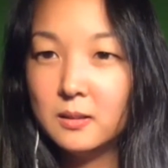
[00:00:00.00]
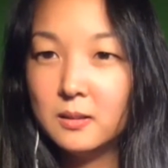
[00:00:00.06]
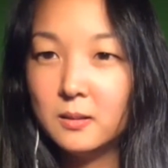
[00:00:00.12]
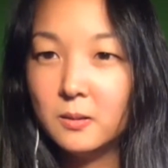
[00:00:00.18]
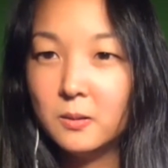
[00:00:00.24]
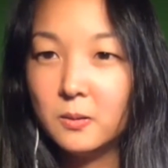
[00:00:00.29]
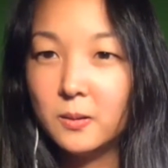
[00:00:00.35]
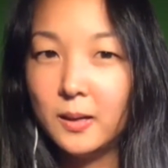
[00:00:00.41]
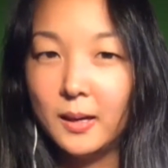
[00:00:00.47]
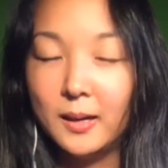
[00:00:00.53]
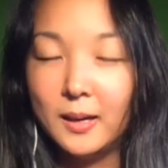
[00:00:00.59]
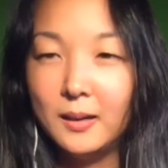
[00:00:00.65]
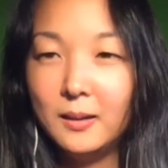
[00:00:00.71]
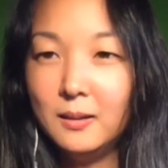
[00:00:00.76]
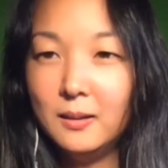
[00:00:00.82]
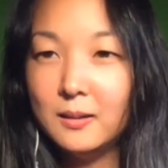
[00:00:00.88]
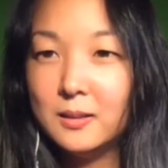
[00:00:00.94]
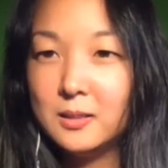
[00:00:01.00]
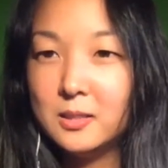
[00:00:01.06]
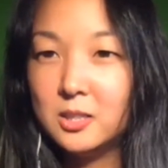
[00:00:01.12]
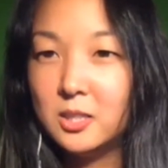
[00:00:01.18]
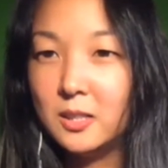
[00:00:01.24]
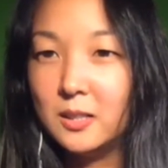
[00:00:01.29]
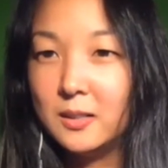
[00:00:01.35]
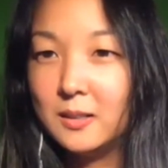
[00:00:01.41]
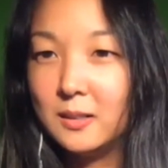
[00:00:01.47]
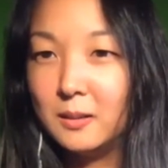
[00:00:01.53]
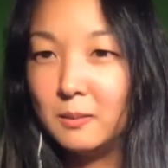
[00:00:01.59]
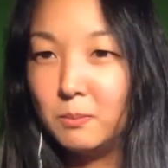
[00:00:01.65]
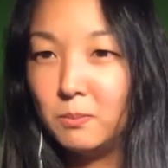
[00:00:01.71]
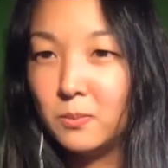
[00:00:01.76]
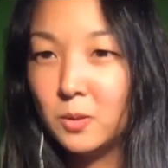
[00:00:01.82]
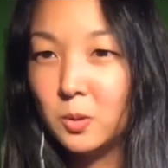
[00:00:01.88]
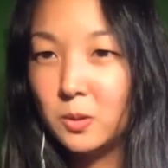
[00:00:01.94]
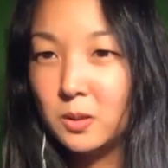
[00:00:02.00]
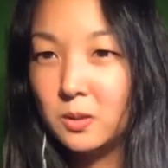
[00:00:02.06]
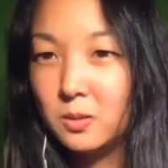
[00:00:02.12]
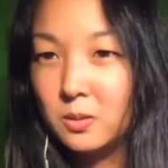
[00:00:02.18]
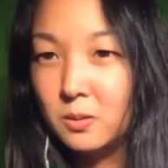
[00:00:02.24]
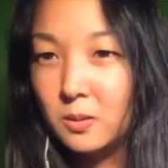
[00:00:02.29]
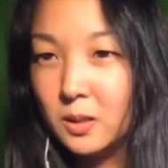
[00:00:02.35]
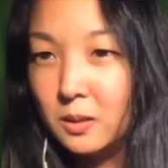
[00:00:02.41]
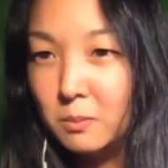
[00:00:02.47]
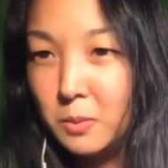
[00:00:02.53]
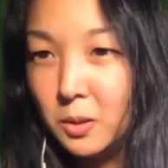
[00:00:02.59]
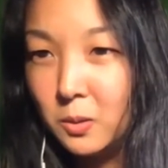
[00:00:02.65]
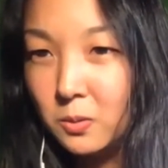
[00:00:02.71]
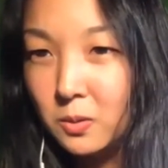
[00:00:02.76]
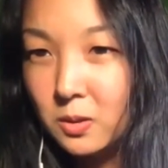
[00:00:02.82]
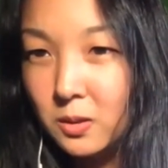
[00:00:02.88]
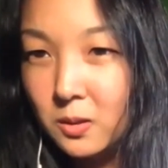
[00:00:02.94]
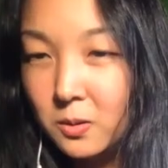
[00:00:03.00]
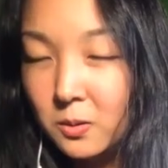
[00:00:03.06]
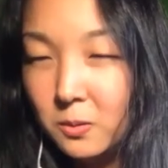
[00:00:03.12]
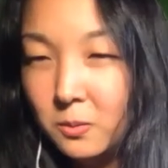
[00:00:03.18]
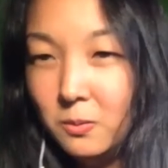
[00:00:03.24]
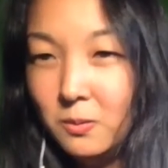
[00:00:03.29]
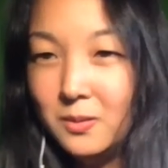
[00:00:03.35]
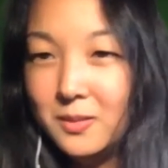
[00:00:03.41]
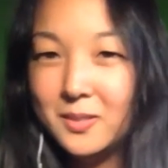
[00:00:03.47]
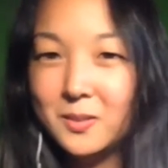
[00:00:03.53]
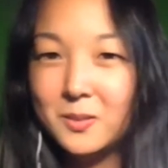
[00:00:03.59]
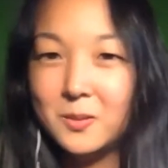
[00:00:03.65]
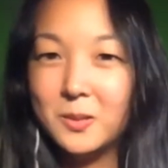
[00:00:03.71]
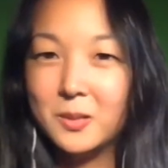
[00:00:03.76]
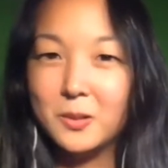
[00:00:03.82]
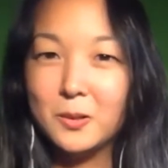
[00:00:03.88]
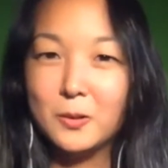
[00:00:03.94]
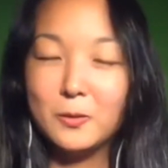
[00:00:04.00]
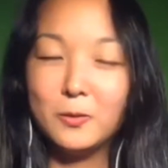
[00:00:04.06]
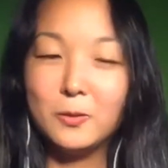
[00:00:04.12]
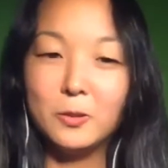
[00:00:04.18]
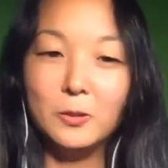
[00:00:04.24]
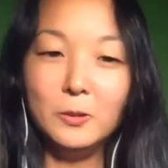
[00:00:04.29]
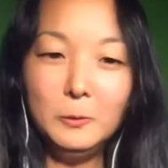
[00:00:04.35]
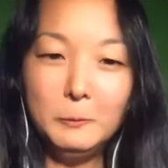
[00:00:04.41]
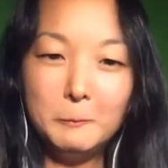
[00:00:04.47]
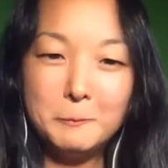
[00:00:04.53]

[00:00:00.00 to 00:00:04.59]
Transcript: okay, and Jan, I'm going to unmute you. Wonderful.